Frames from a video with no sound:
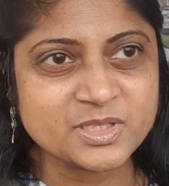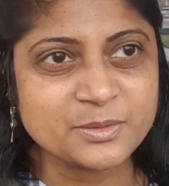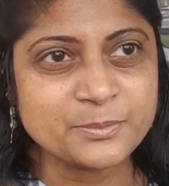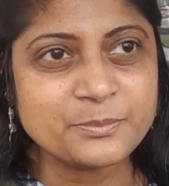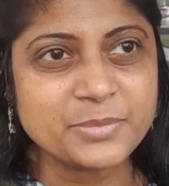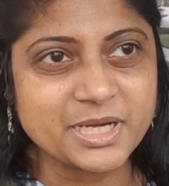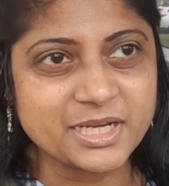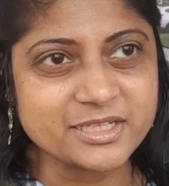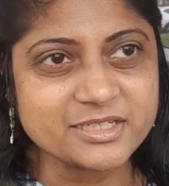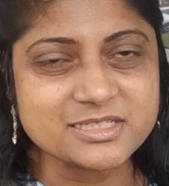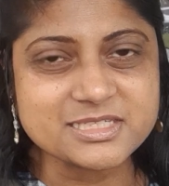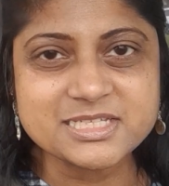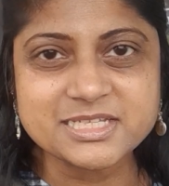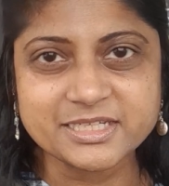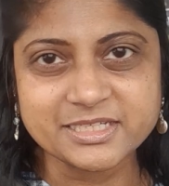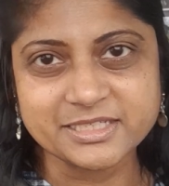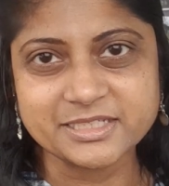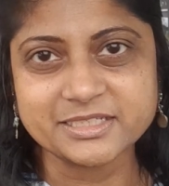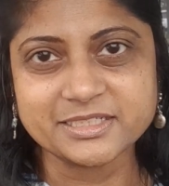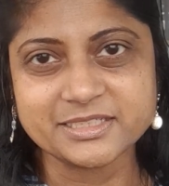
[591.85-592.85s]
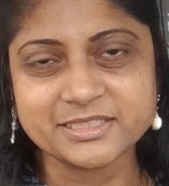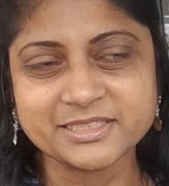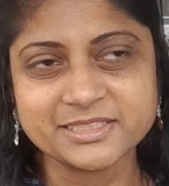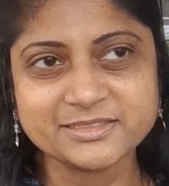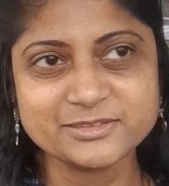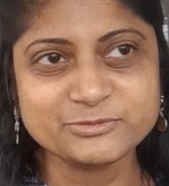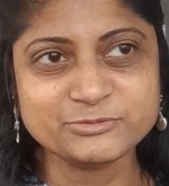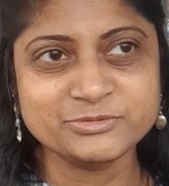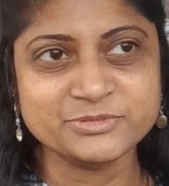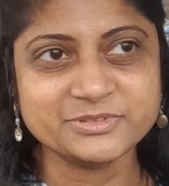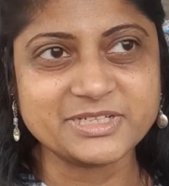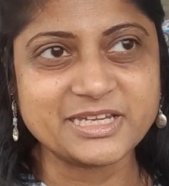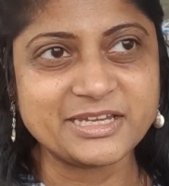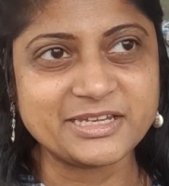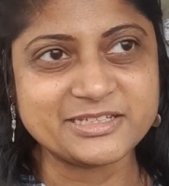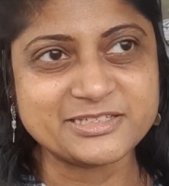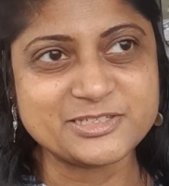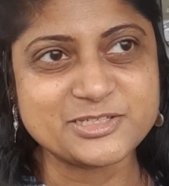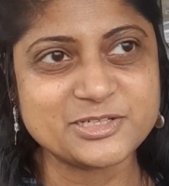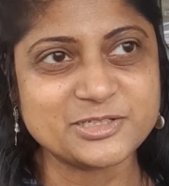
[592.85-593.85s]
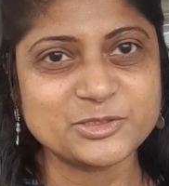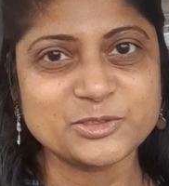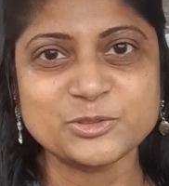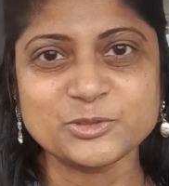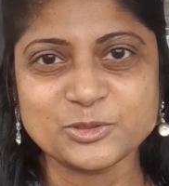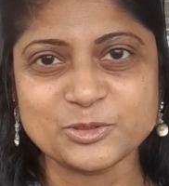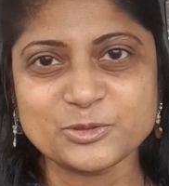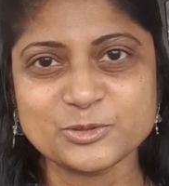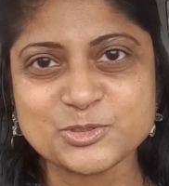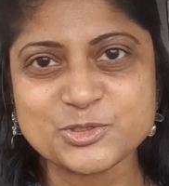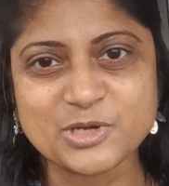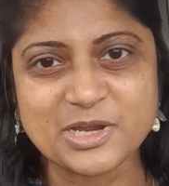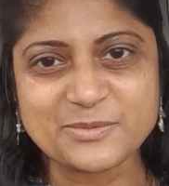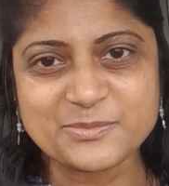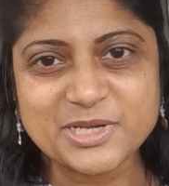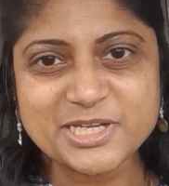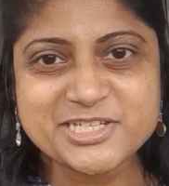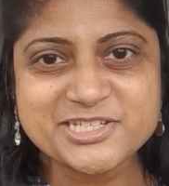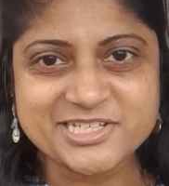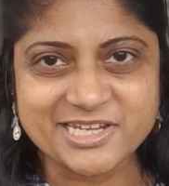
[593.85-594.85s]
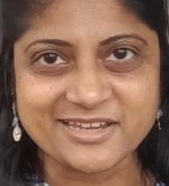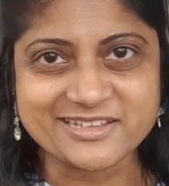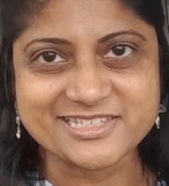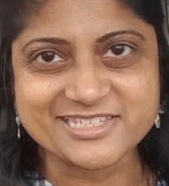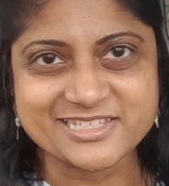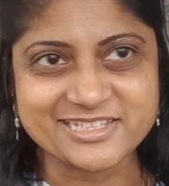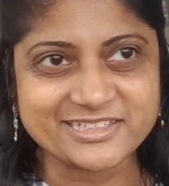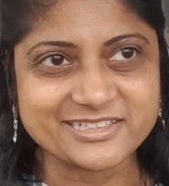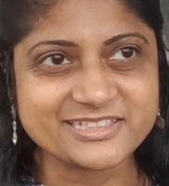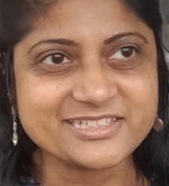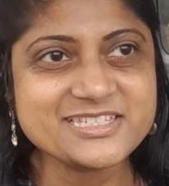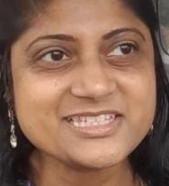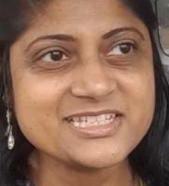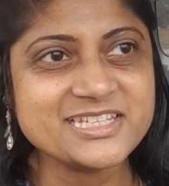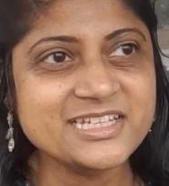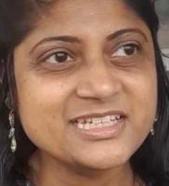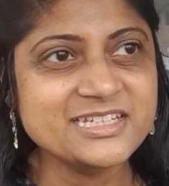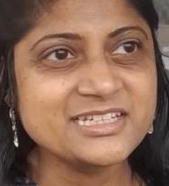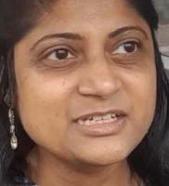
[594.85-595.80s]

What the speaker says: buy a ticket and, you know, try my chances.